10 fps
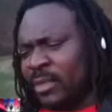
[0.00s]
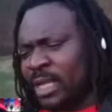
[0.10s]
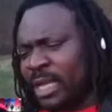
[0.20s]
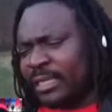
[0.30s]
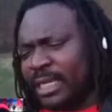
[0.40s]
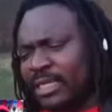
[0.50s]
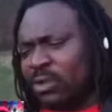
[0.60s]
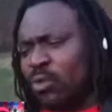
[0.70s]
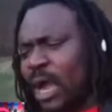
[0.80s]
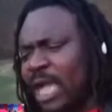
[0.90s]
And then the
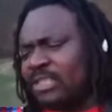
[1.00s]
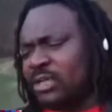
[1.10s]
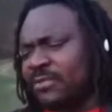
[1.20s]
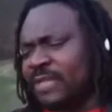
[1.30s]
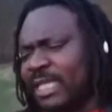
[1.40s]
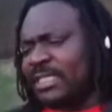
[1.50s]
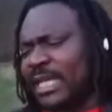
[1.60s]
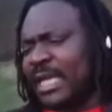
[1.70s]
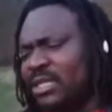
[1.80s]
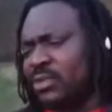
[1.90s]
wax of that
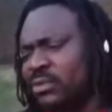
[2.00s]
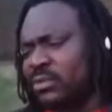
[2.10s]
candle,